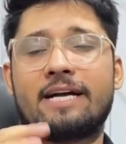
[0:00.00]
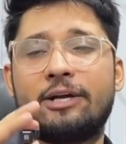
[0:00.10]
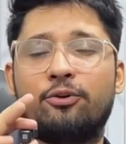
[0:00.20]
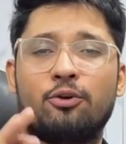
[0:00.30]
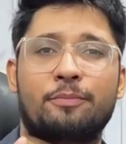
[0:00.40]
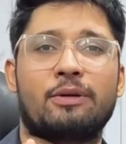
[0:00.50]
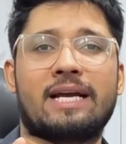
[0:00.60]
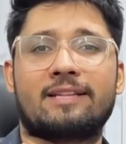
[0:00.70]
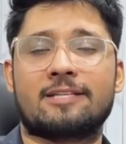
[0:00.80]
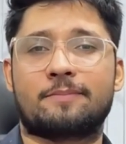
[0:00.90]
I hope you
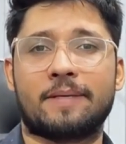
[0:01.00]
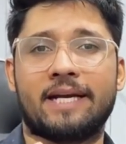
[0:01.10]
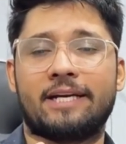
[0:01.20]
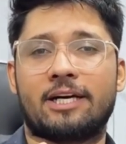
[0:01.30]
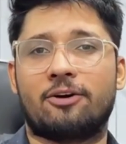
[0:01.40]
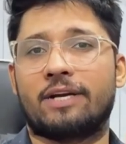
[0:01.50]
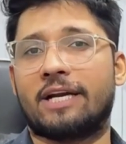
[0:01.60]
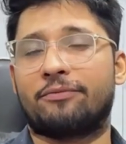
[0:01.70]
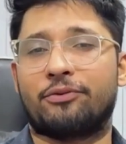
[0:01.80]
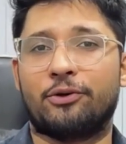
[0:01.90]
like this breakdown.
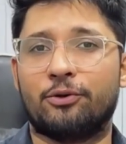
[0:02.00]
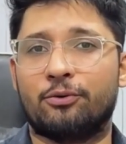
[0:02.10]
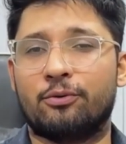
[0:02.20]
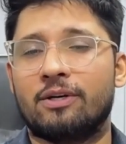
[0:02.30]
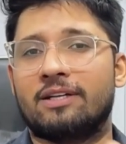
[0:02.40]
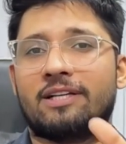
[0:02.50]
And if you do,